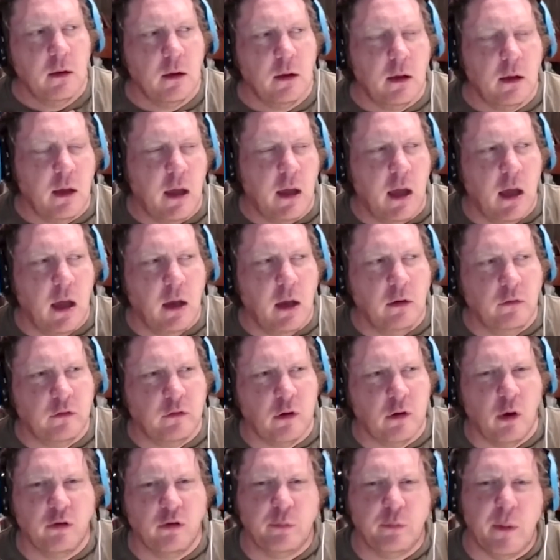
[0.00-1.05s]
and
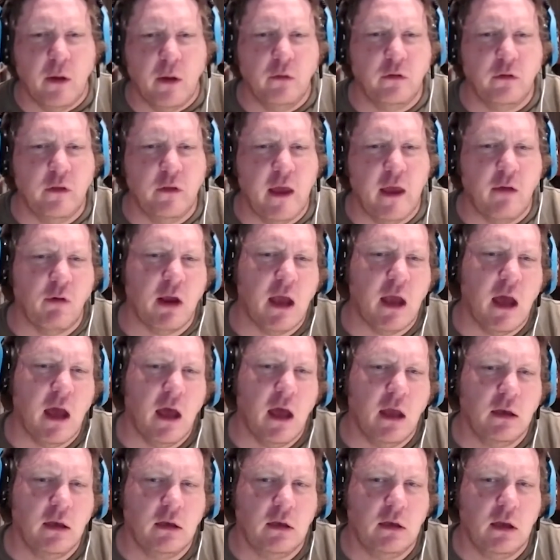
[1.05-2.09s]
so I suppose in that
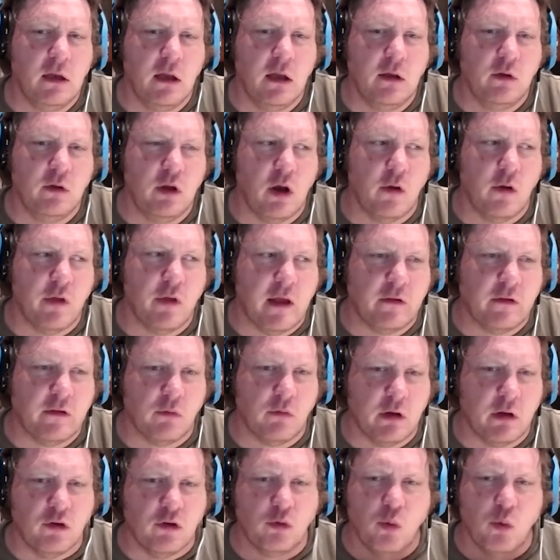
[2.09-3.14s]
regard, you know, that's a
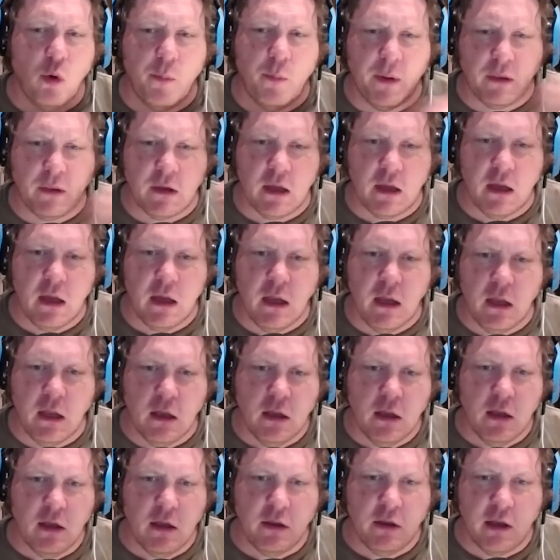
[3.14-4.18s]
religious war, but they're,
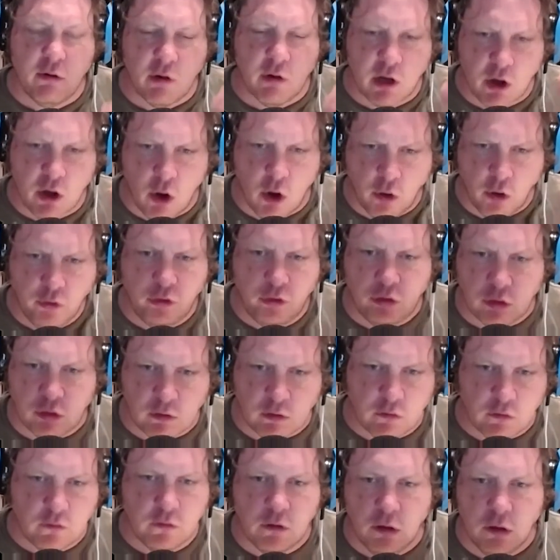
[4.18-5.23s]
they're a
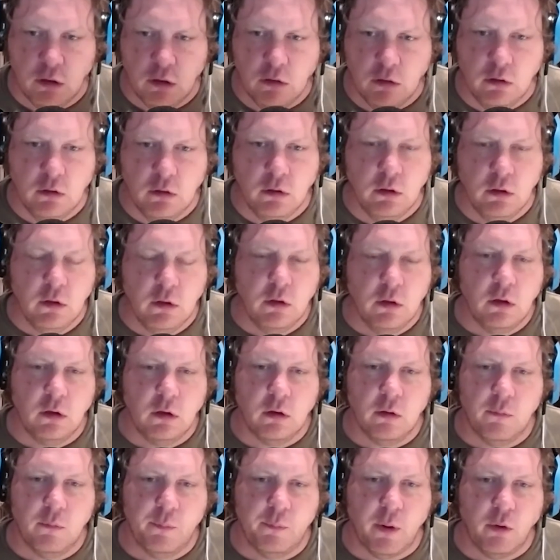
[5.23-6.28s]
constant in
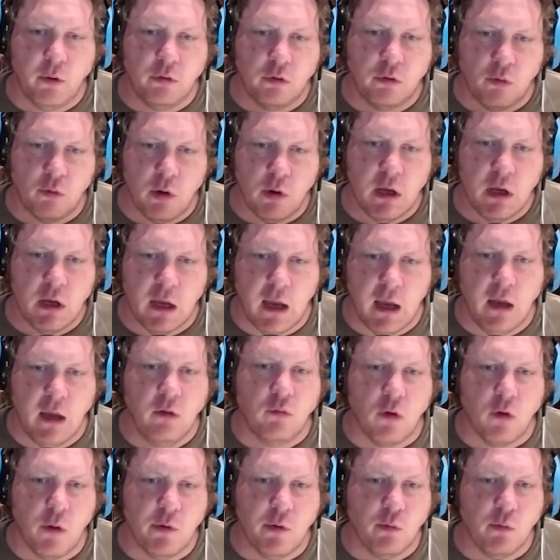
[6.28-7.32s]
both Greek
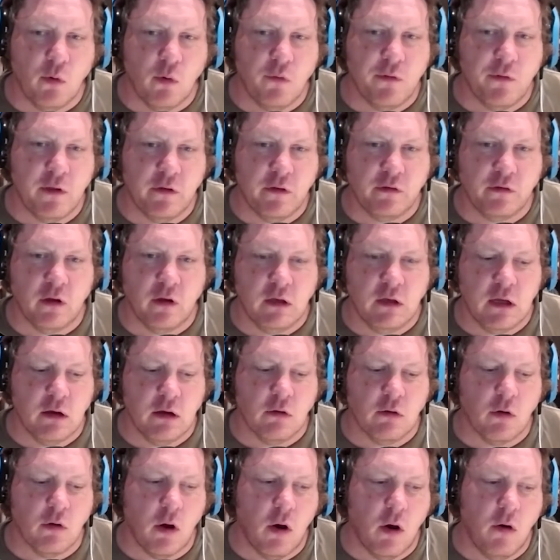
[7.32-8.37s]
and Roman warfare, this
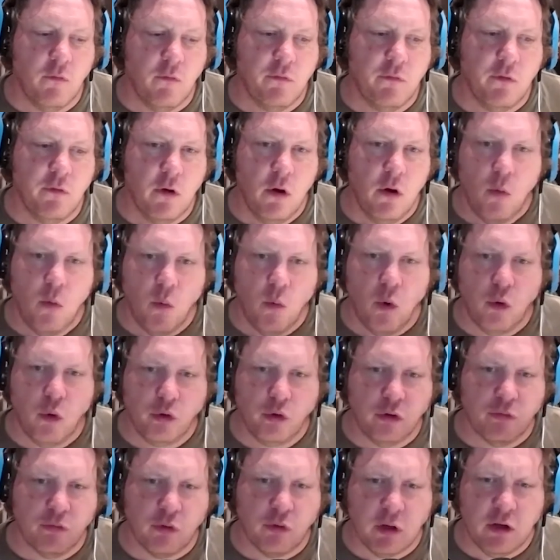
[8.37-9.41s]
idea of
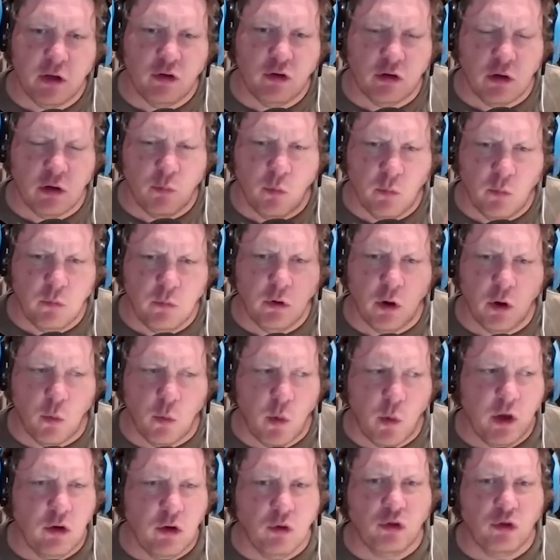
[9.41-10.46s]
wars of religion. And, you know,
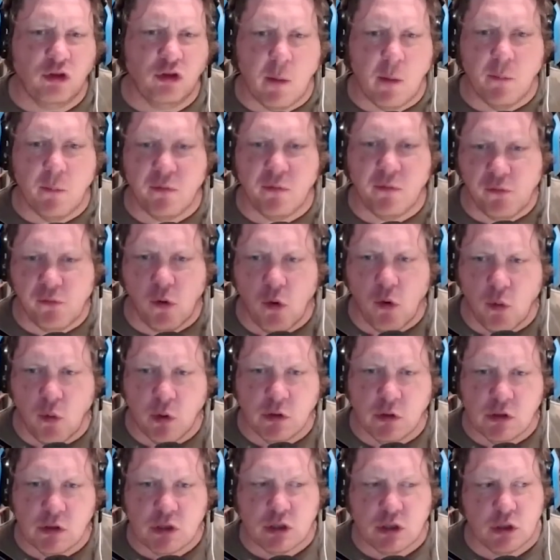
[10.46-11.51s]
when you jump
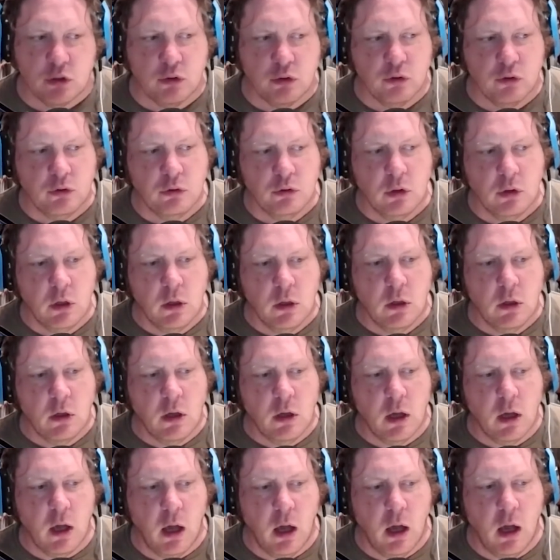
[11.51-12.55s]
forward to
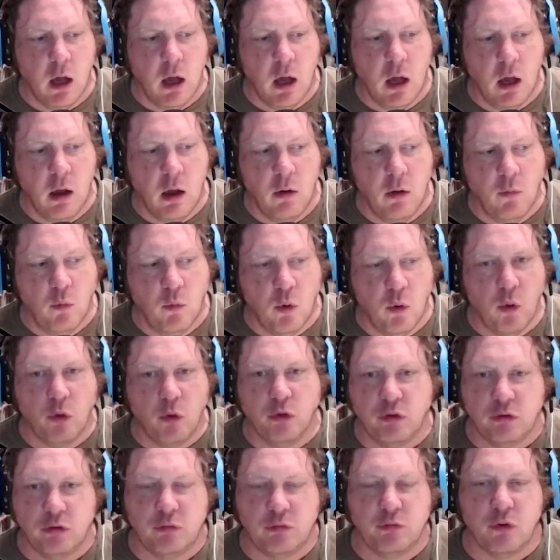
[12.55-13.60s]
uh,
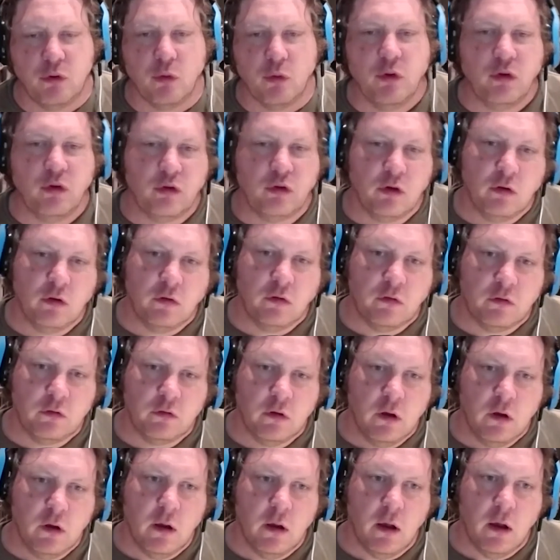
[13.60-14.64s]
wars, for instance,
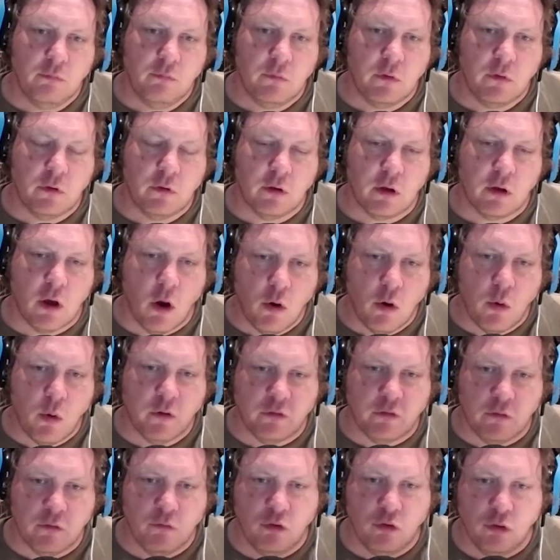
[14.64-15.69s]
the
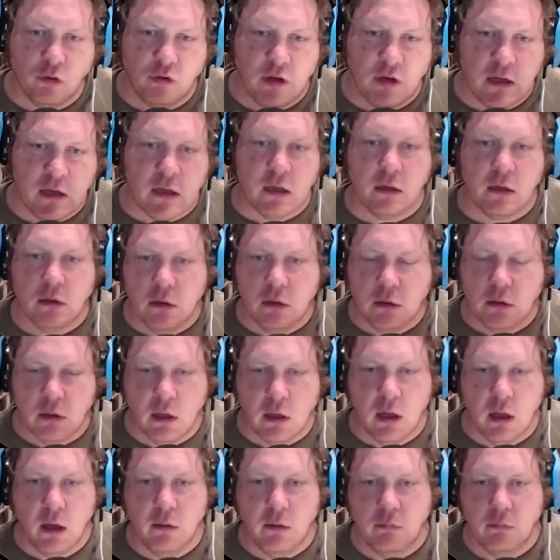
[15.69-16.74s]
conquest of Judea
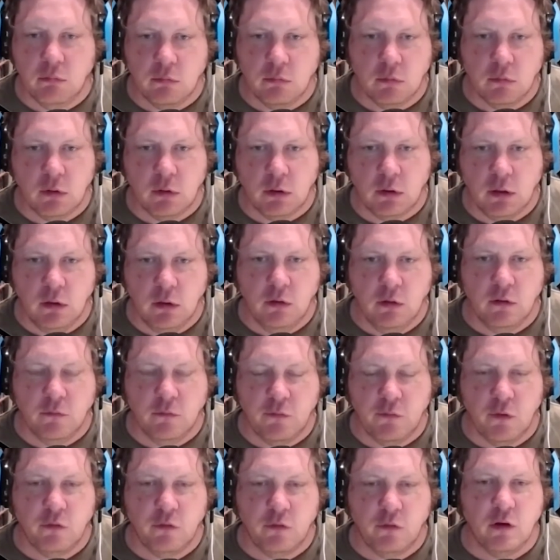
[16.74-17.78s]
um, in the
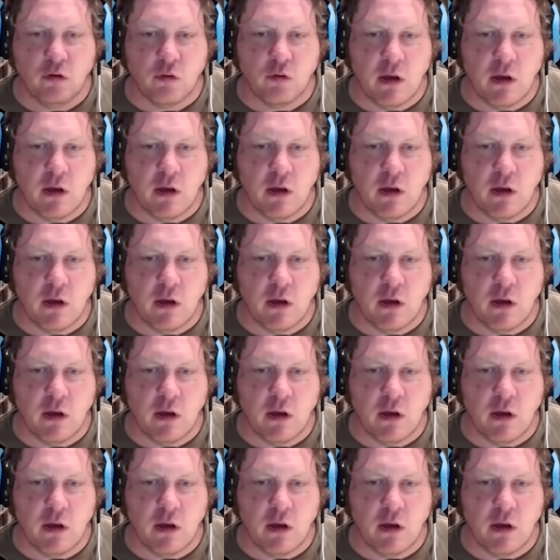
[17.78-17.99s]
first century